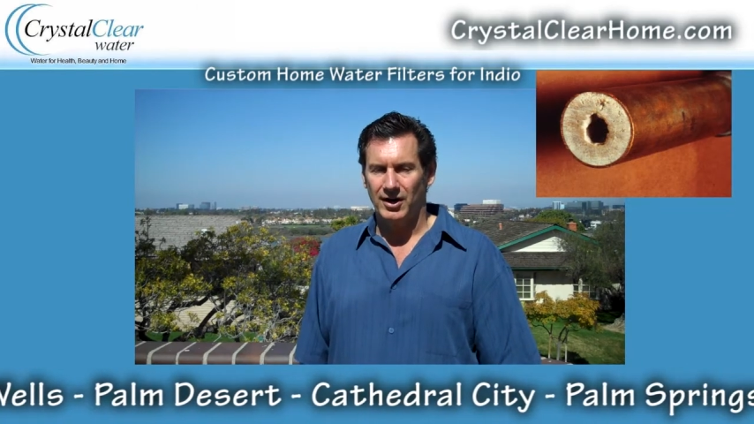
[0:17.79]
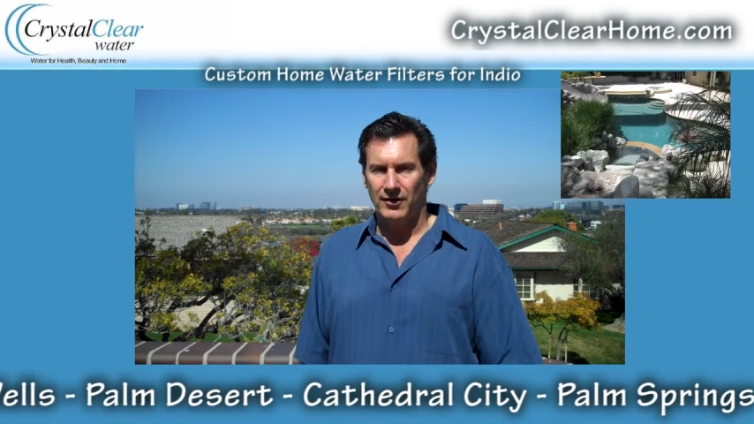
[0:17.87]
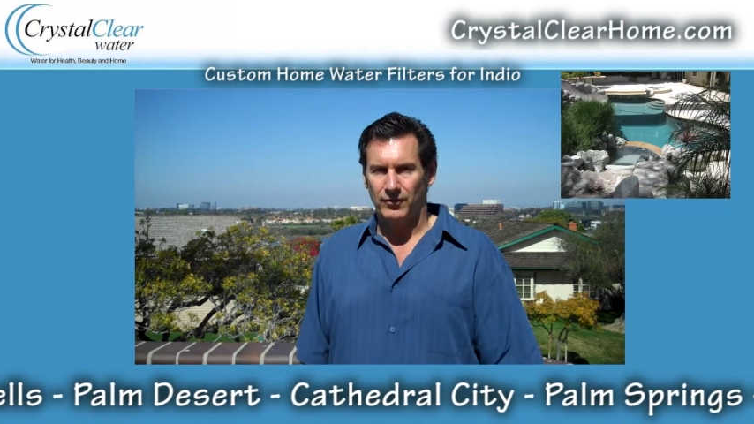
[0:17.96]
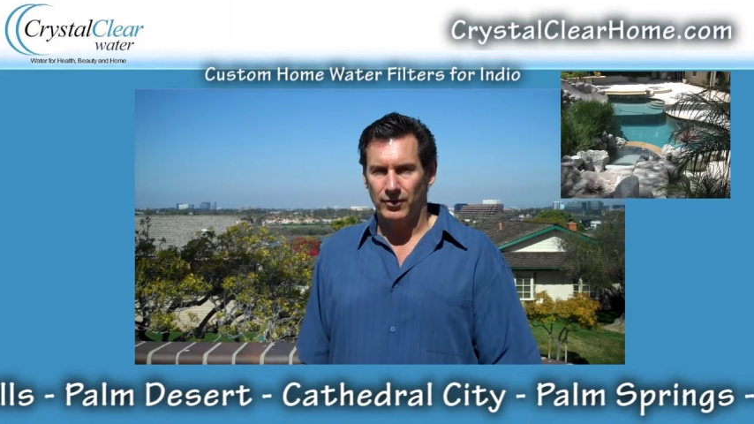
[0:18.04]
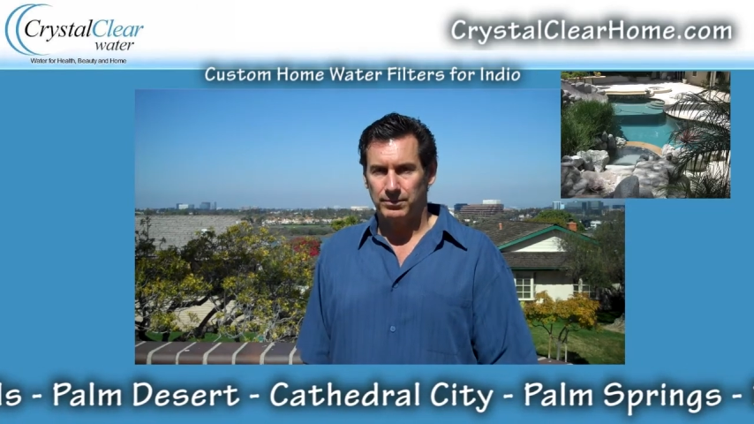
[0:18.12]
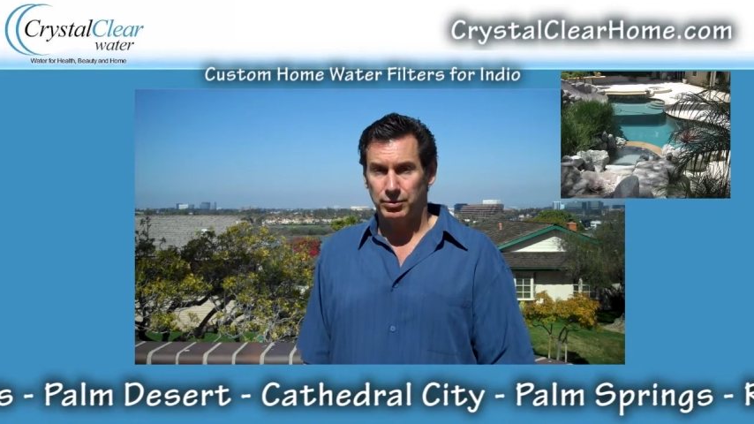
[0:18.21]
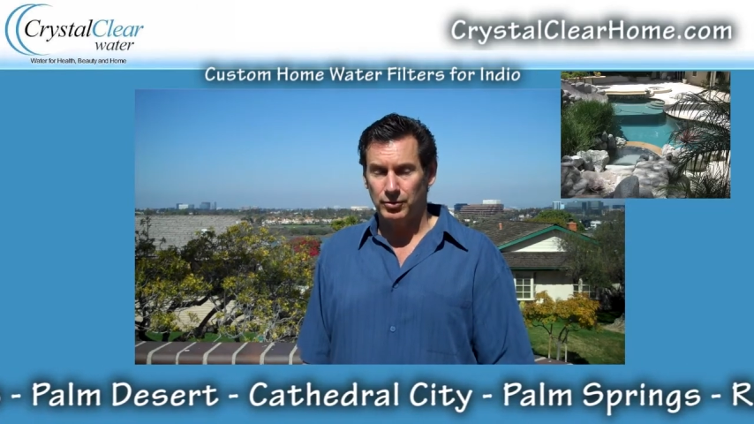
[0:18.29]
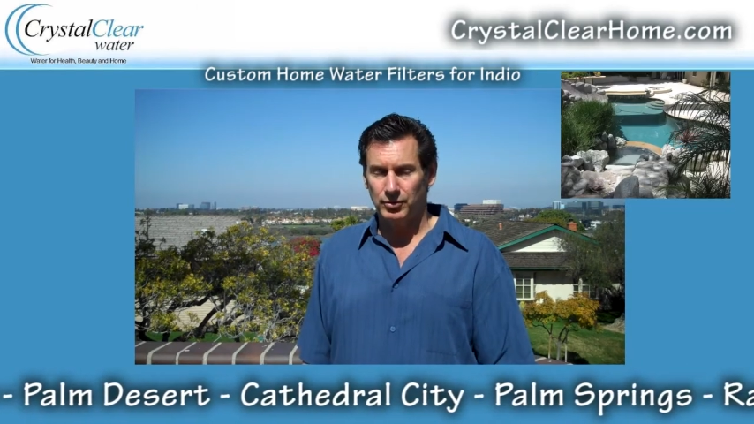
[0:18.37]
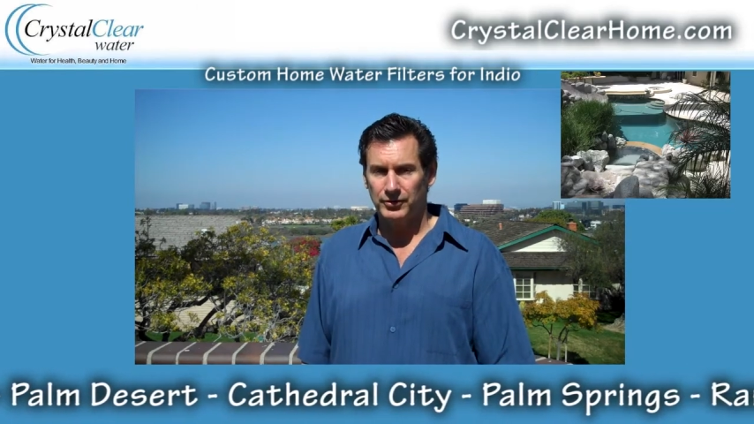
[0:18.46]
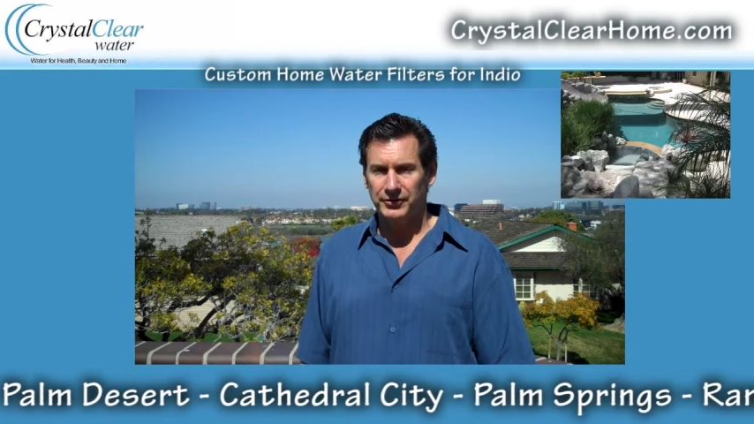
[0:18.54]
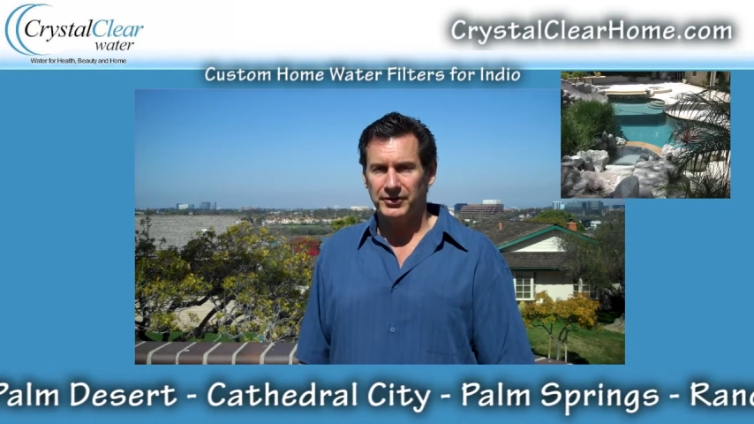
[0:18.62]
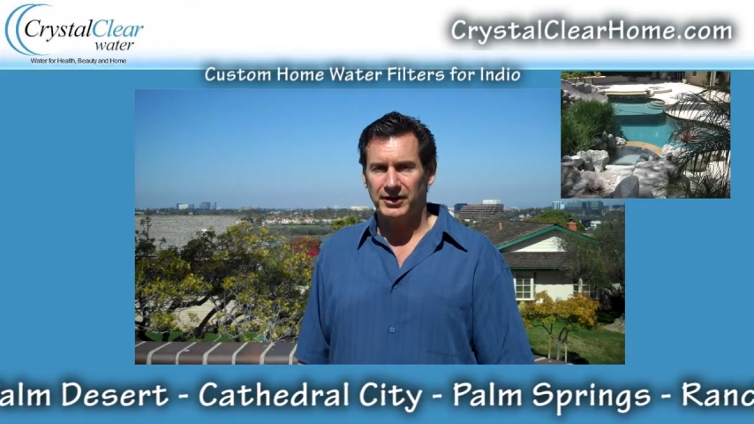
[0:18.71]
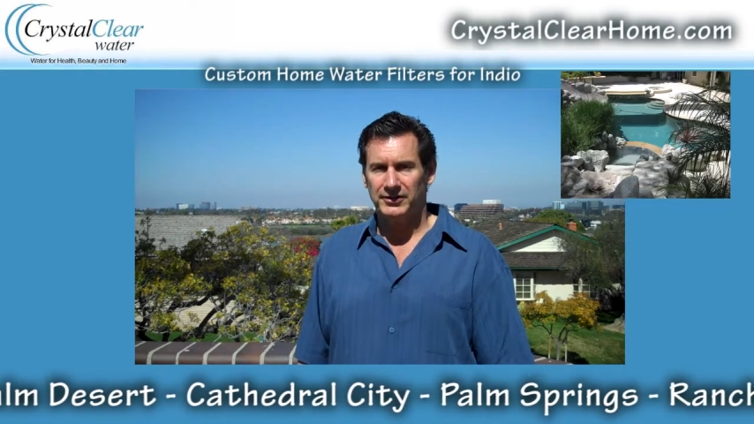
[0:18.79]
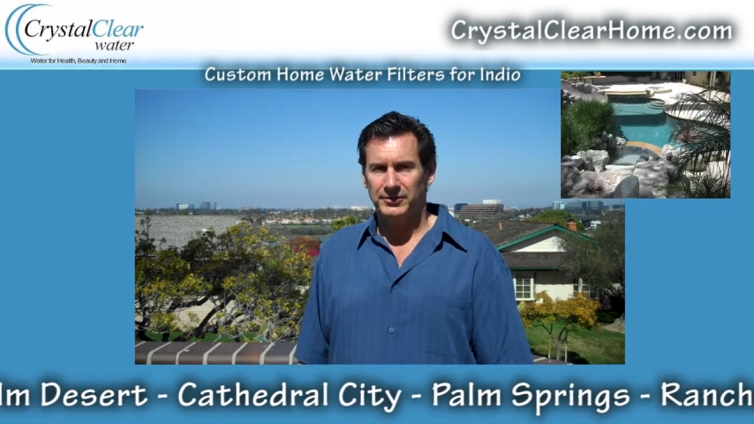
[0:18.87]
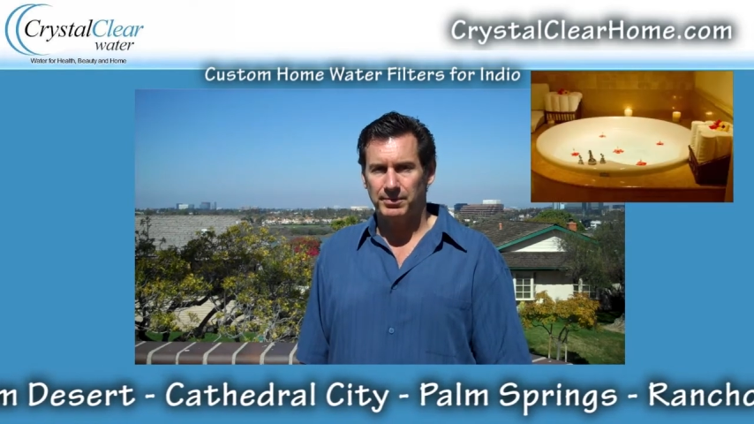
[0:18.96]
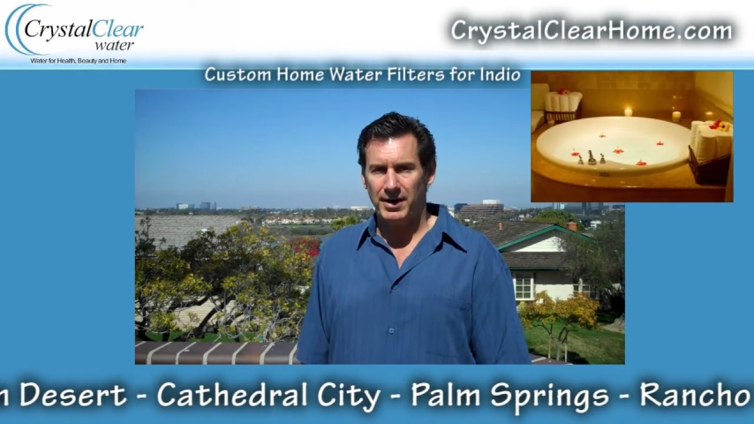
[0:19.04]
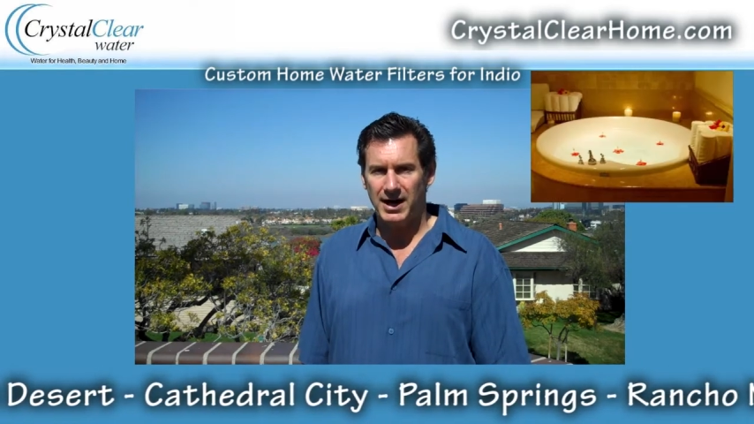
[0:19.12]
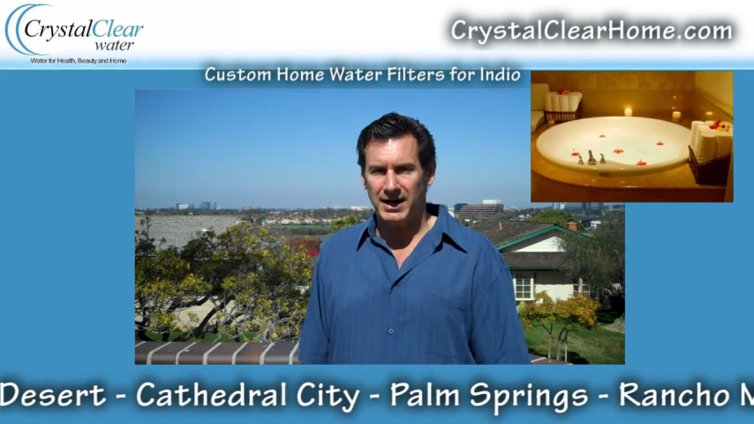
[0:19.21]
for pools,
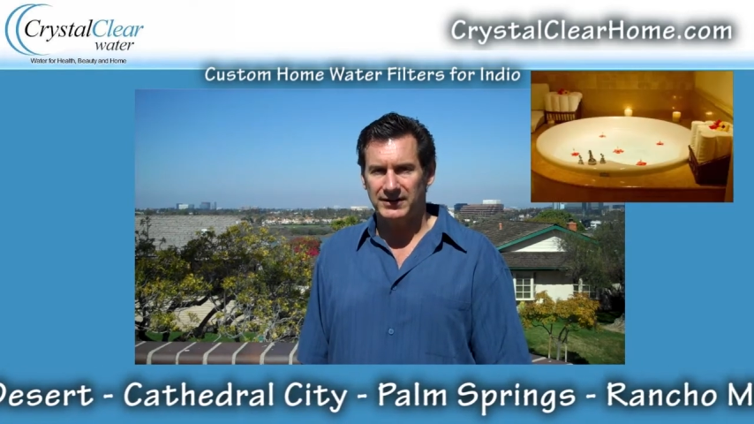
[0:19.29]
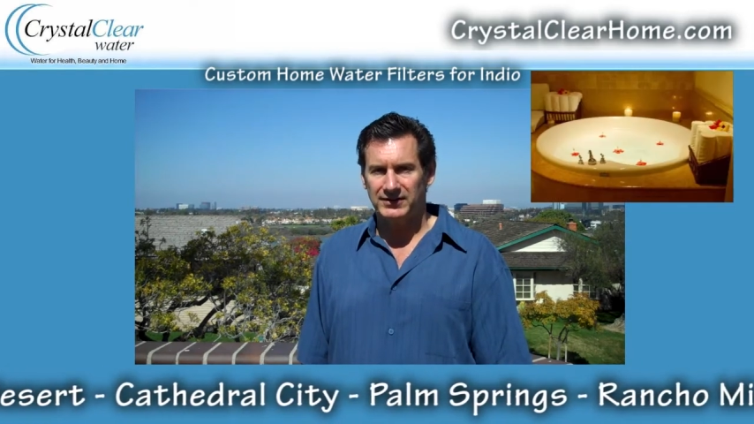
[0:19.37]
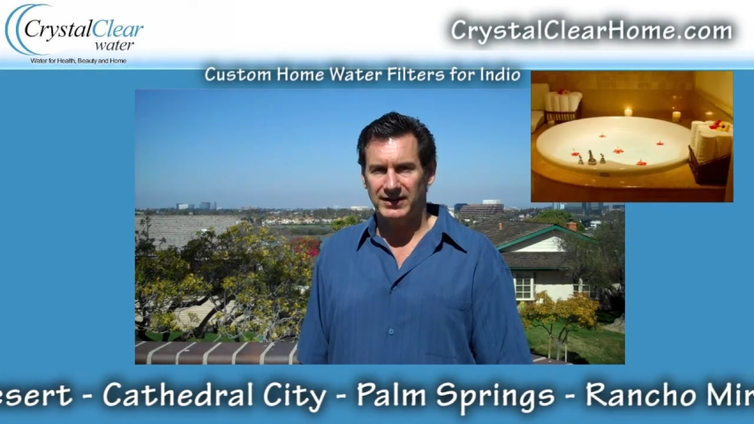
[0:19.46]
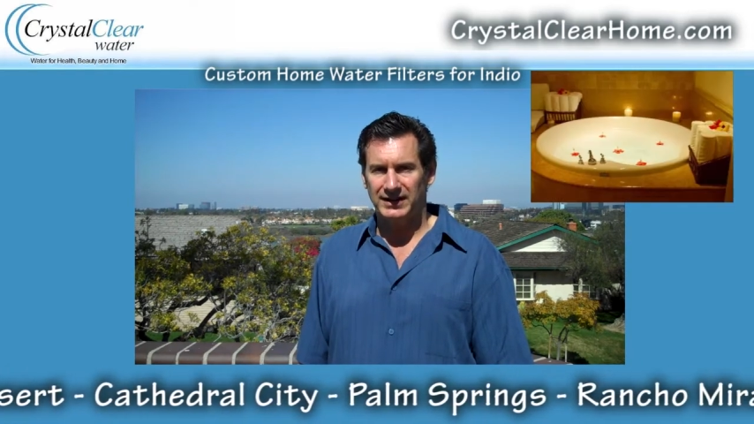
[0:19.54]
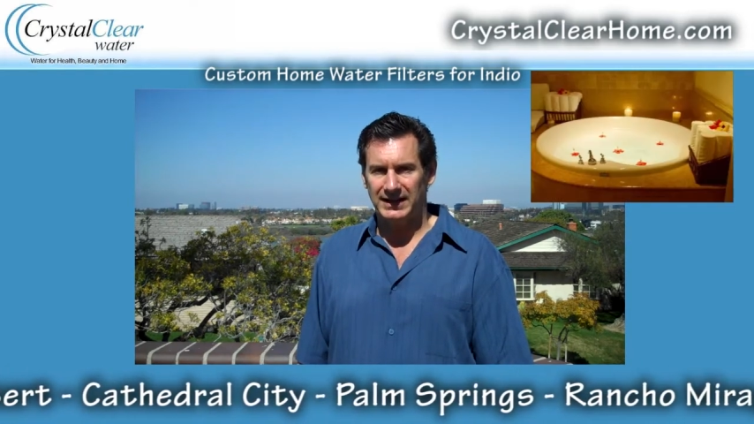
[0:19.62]
spas,